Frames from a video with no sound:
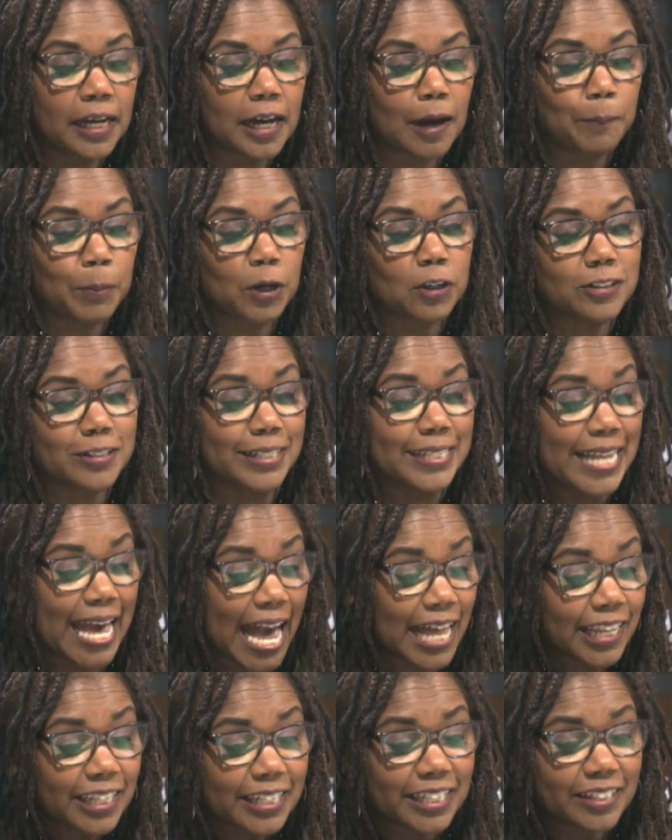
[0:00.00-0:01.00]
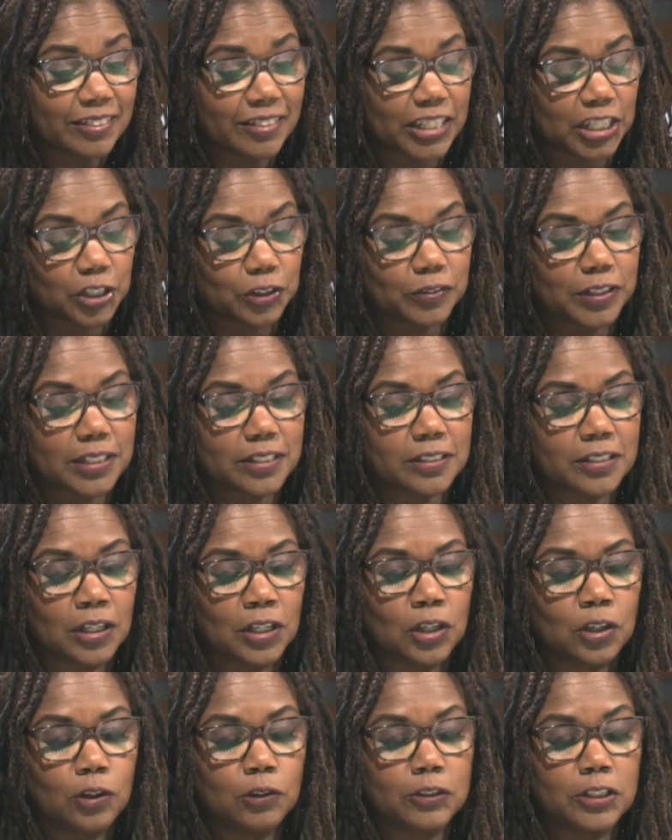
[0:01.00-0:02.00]
a personality theorist,
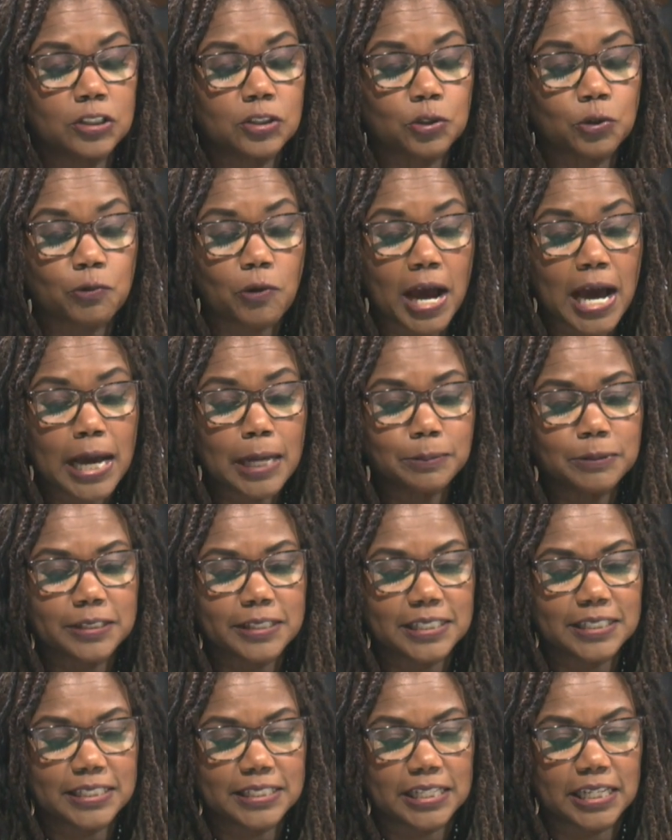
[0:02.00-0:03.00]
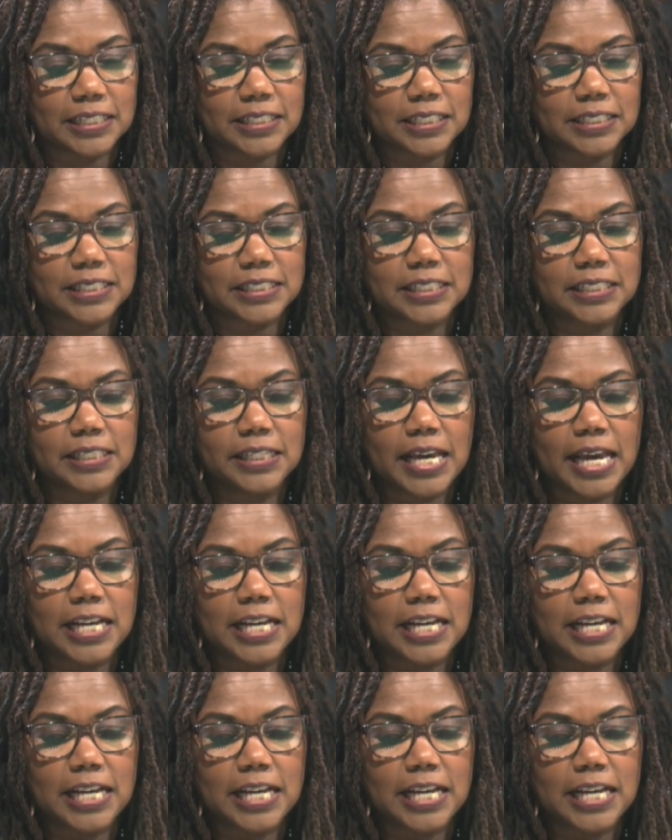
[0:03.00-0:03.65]
who describes this tendency